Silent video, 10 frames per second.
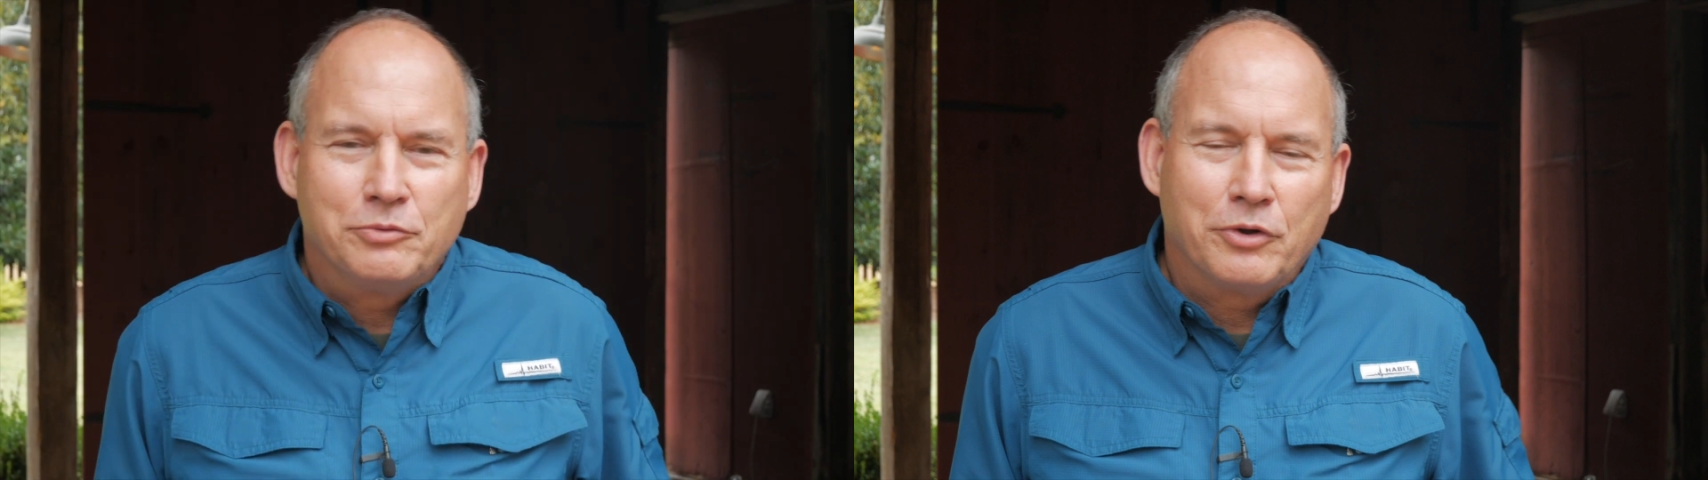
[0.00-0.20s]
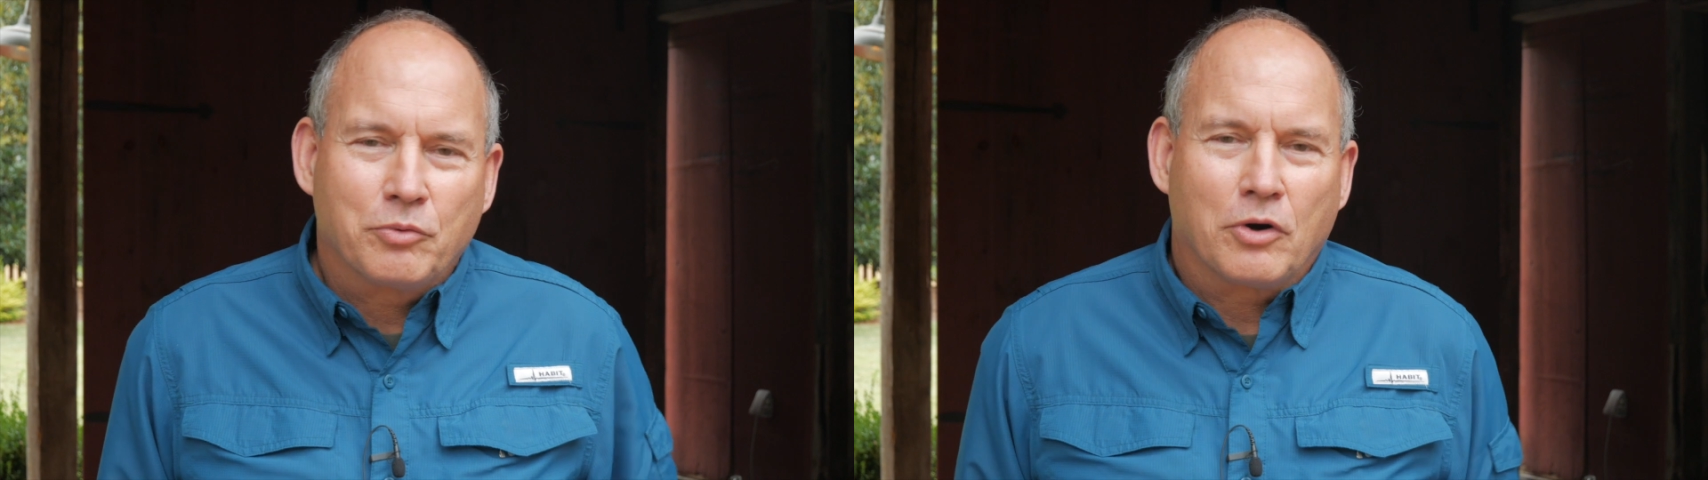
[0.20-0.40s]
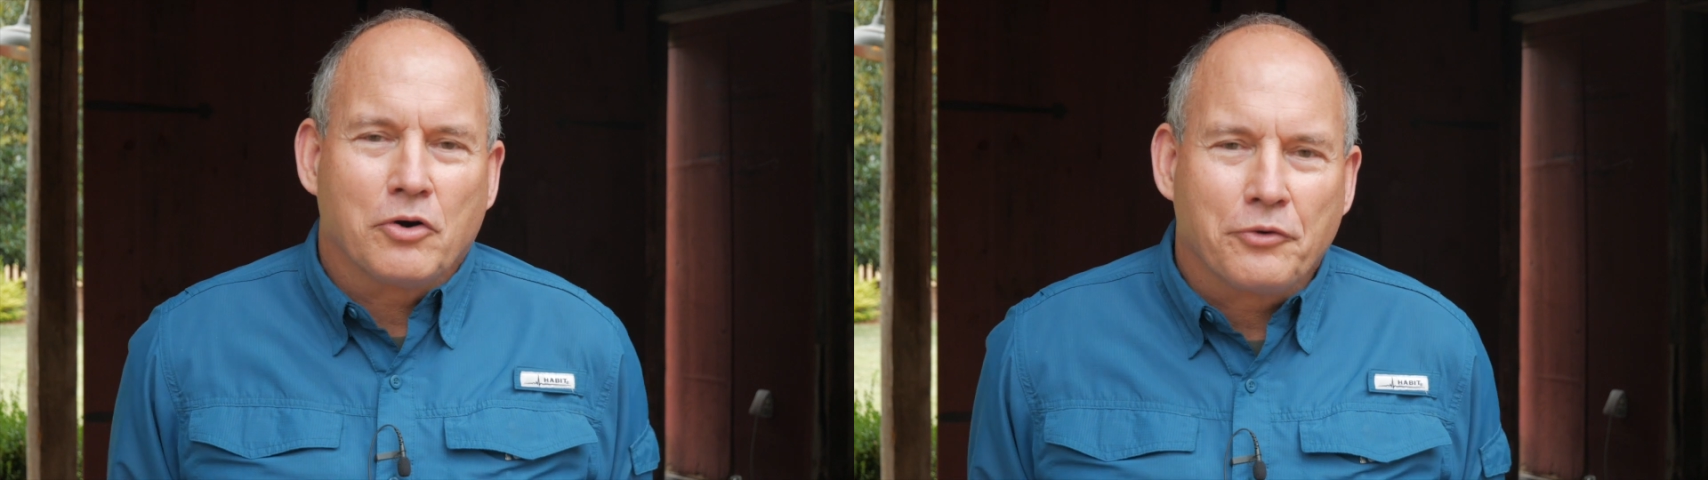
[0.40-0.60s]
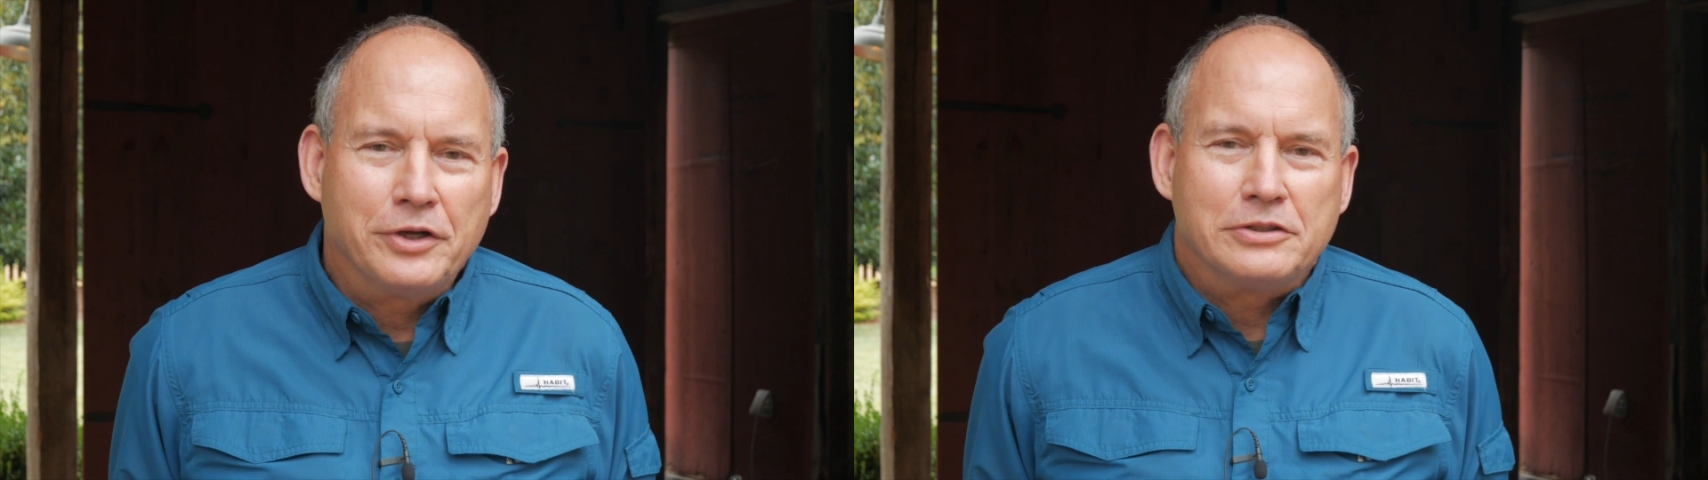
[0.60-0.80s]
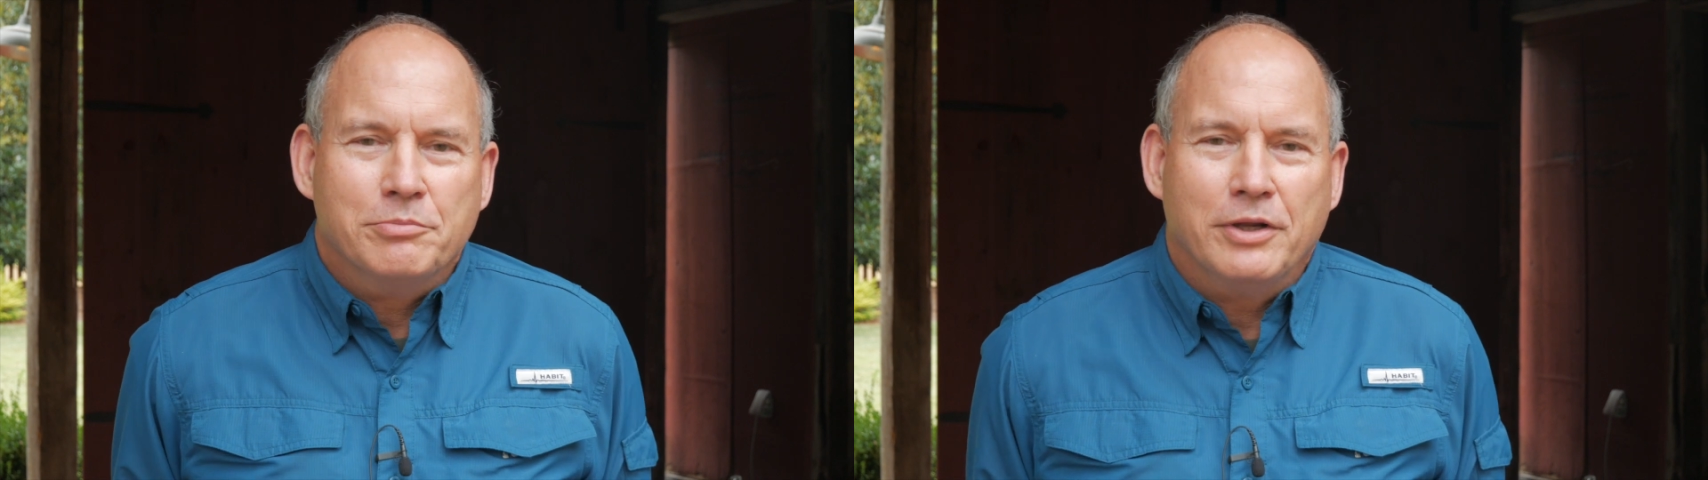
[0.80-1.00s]
with World
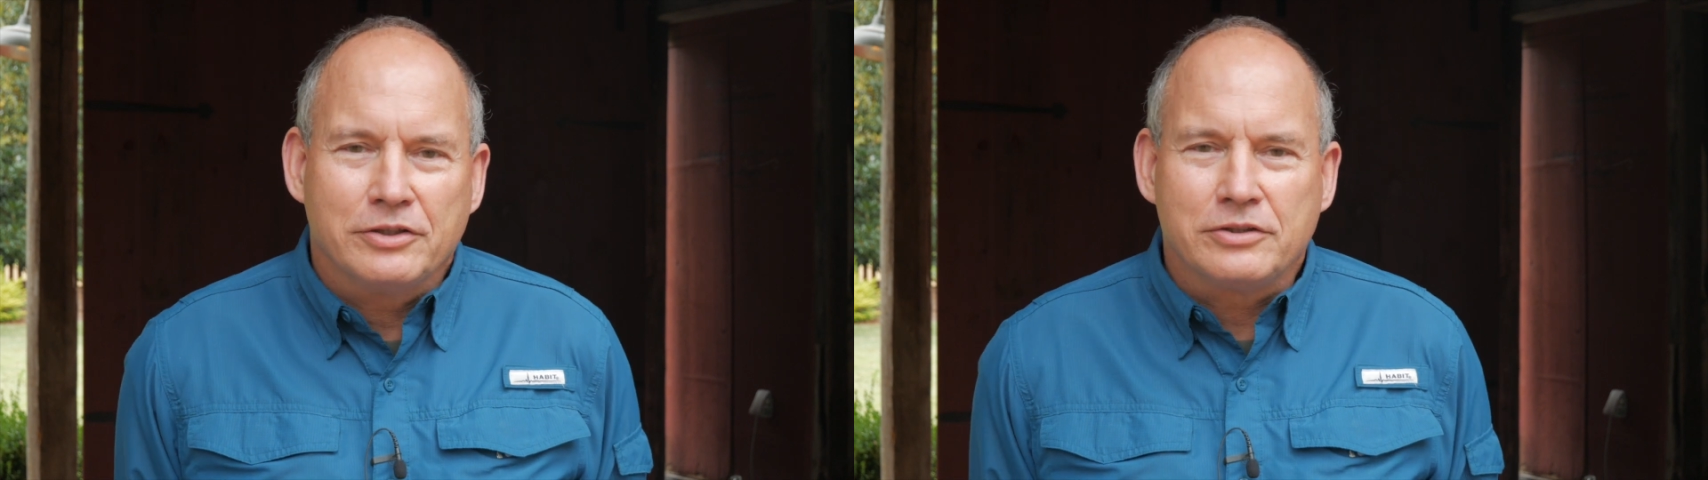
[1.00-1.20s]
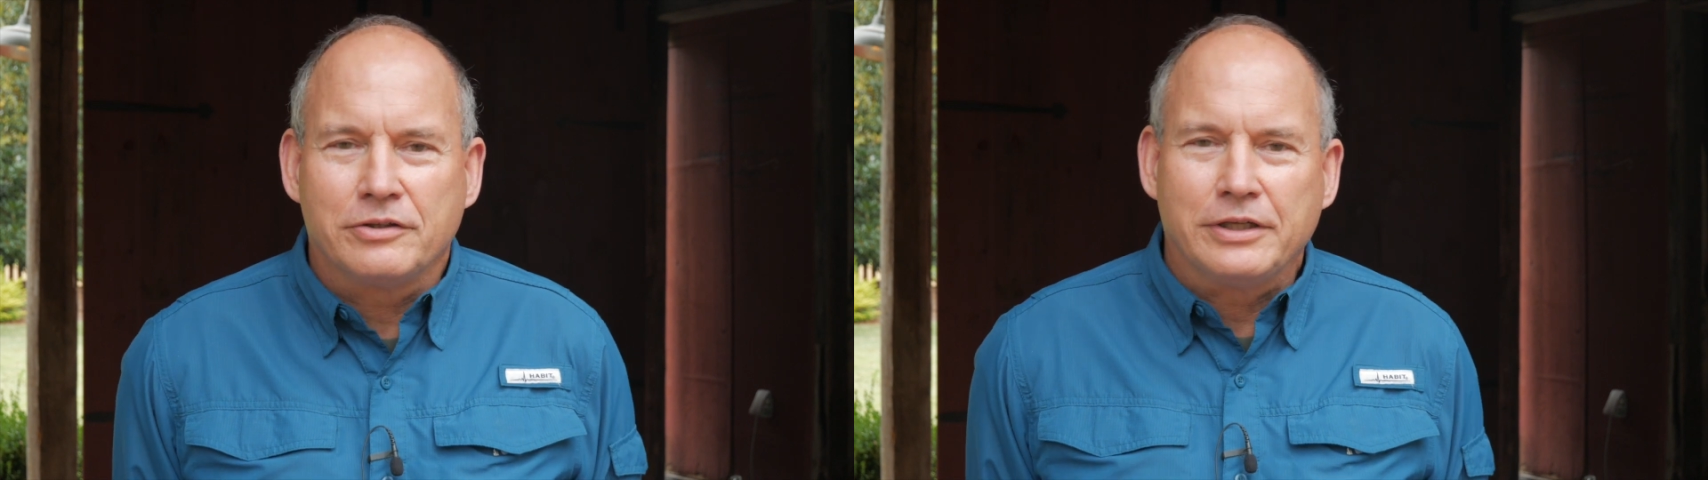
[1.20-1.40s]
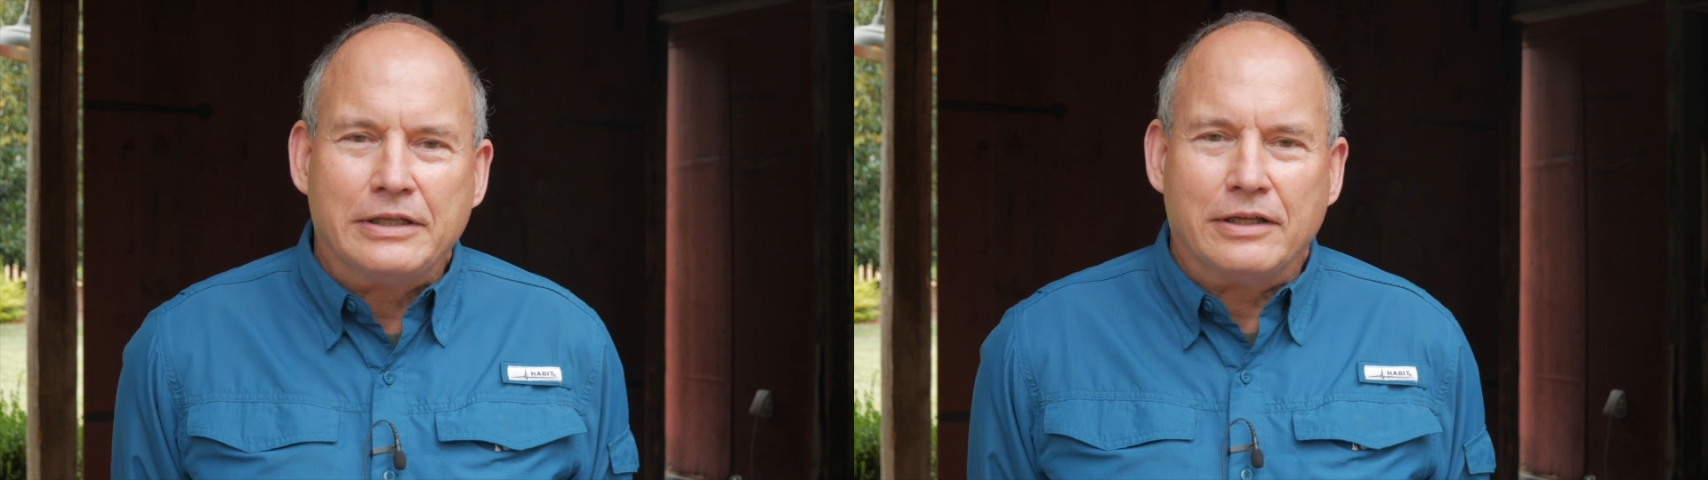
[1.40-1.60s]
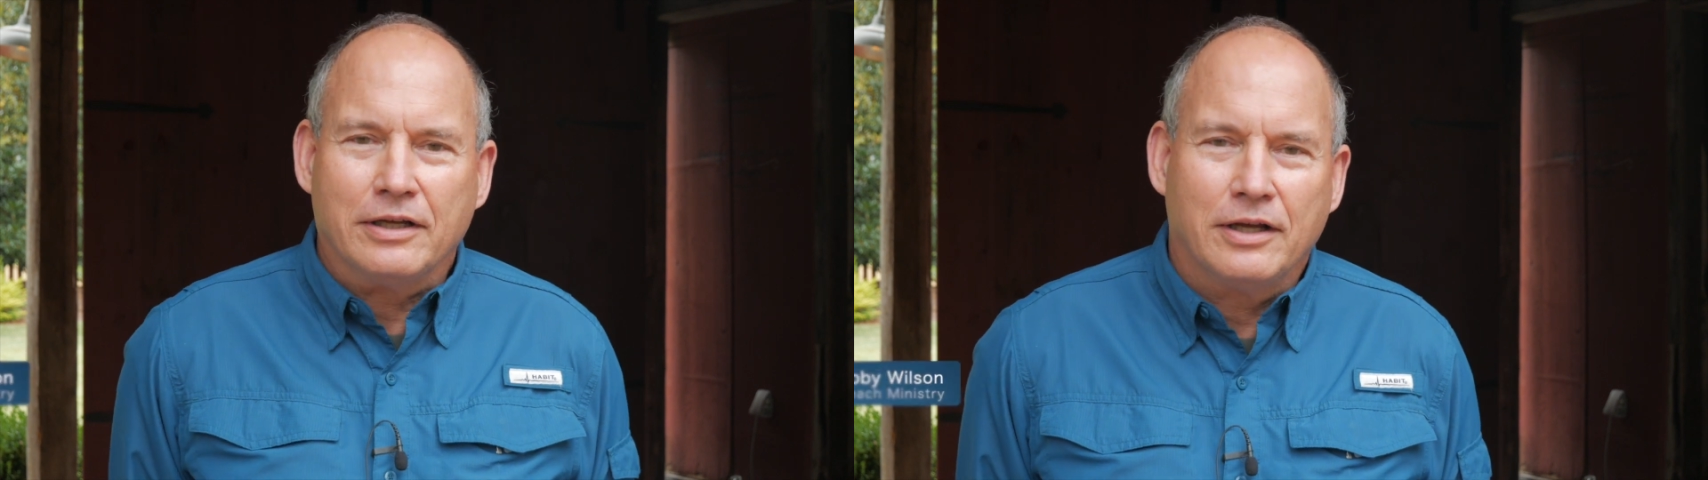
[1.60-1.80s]
Reach Ministry.